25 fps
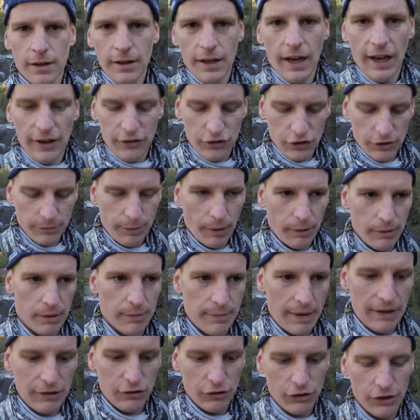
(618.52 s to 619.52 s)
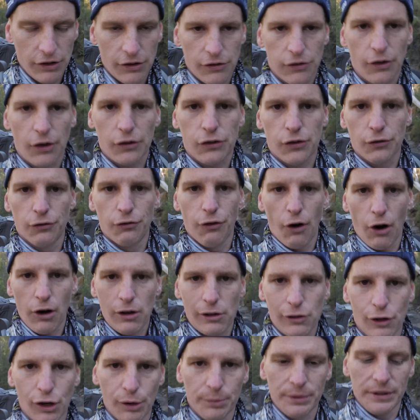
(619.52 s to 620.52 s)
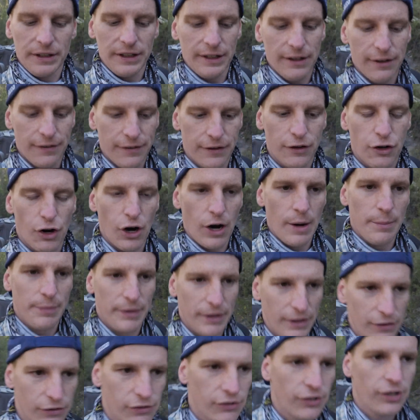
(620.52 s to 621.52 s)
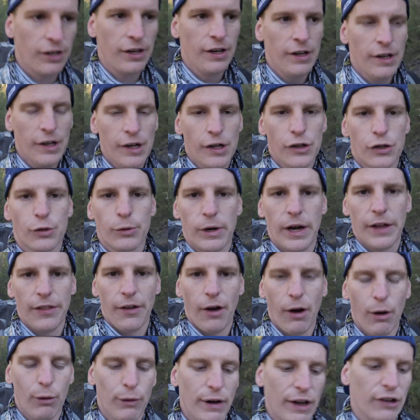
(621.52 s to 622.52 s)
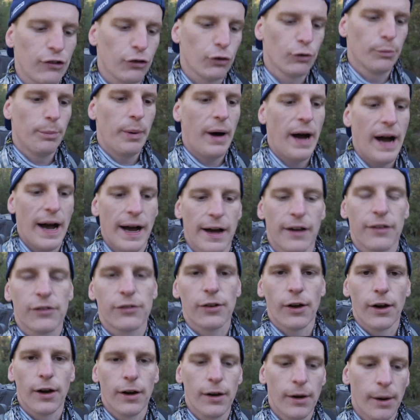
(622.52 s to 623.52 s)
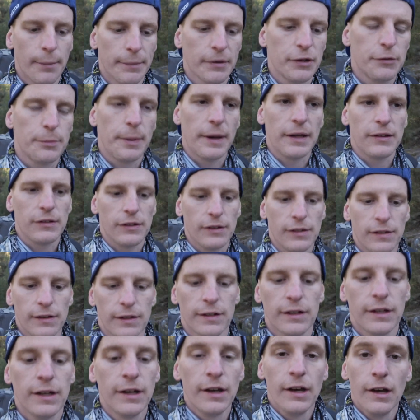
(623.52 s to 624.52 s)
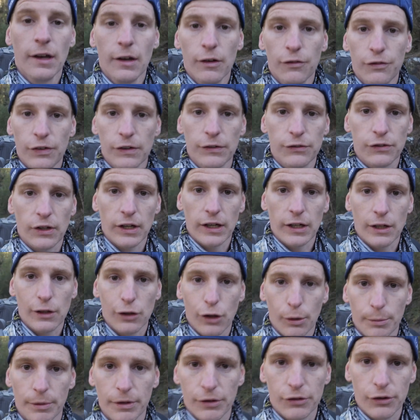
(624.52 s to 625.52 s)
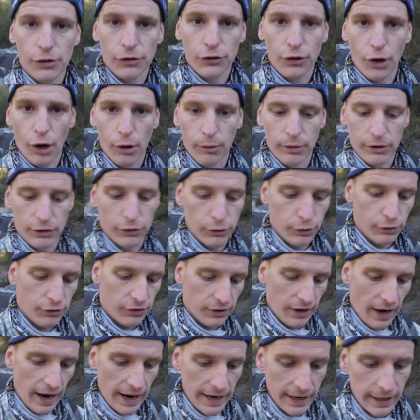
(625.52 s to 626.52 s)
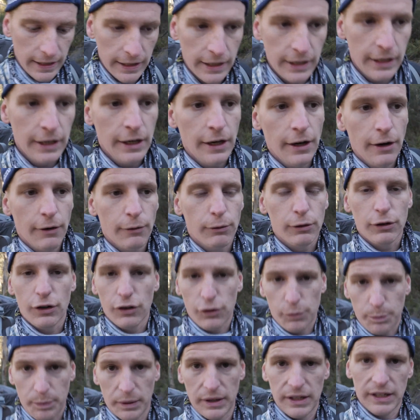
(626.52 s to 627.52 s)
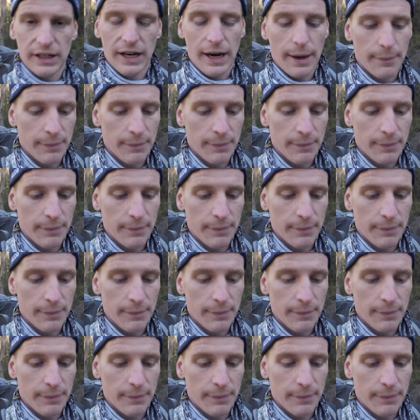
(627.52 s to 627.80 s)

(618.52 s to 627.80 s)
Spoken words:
As you can probably imagine, there's lots of rock climbing here in the Grampians throughout the whole national park. So I'm expecting the 15 kilometres or so we do today will just be